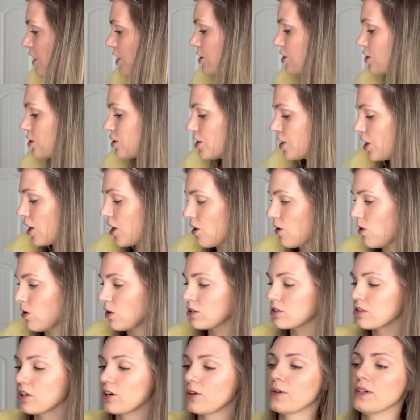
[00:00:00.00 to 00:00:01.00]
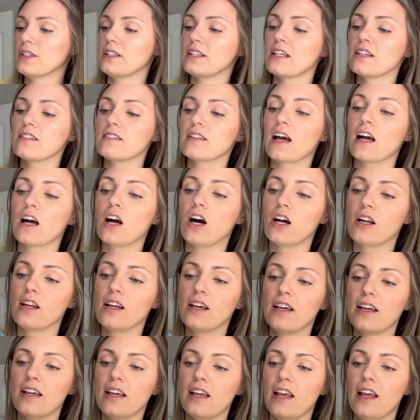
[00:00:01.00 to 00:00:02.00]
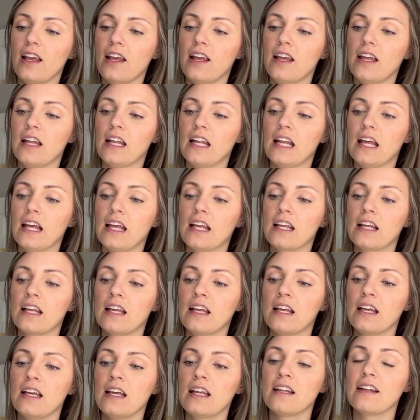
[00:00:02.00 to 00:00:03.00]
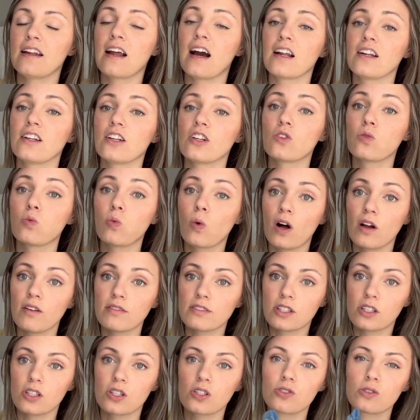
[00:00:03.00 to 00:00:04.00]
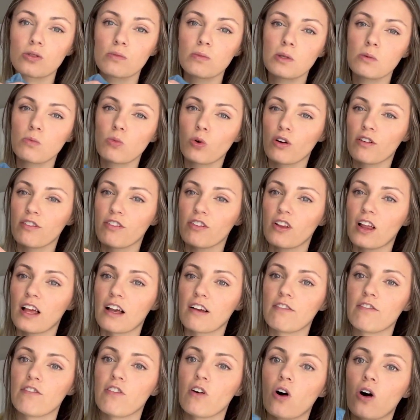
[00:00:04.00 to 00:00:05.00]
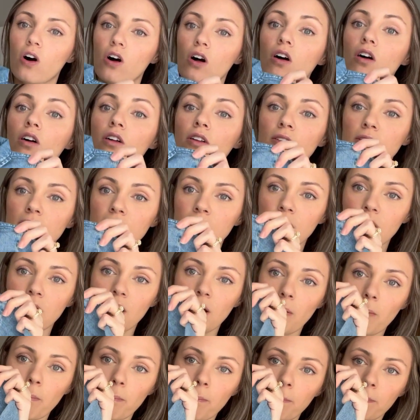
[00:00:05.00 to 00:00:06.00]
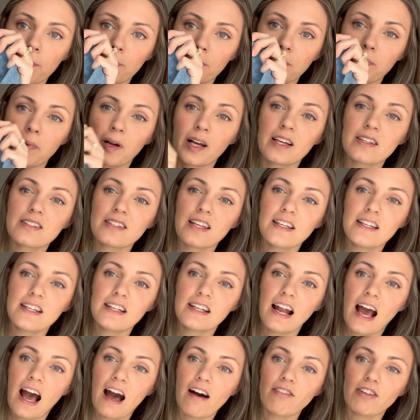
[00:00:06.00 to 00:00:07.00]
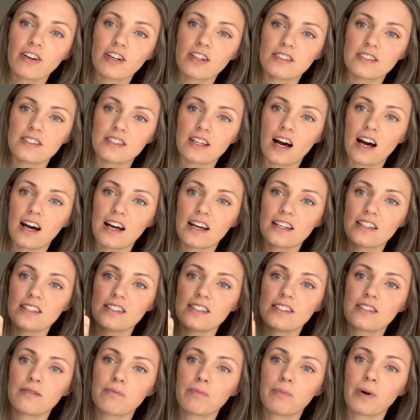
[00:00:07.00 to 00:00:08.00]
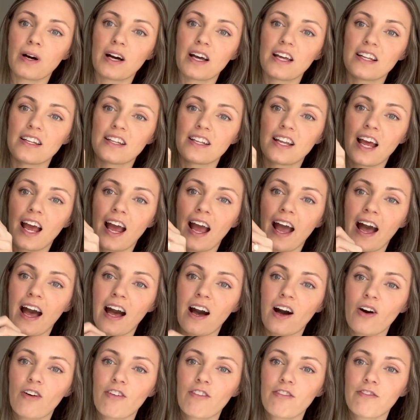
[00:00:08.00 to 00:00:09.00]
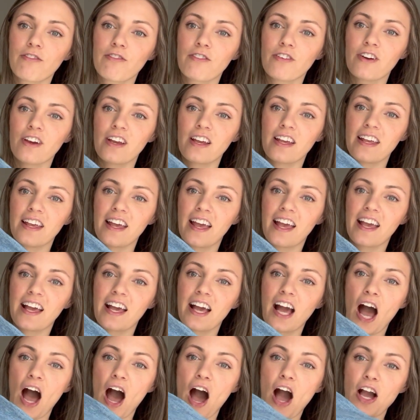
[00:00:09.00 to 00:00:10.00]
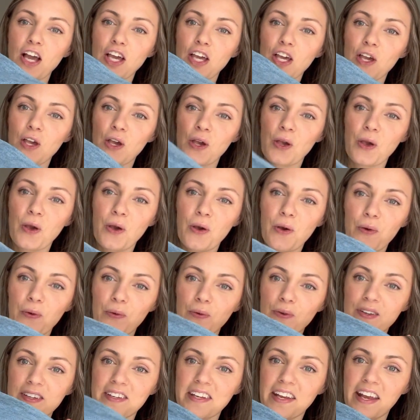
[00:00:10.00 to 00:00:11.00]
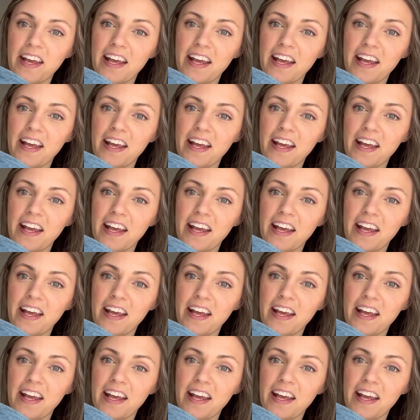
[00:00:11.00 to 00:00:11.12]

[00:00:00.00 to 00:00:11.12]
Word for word: So I'll start with this. I got it in nine to twelve. So this will be more for like fall because they didn't have her size, but how freaking cute.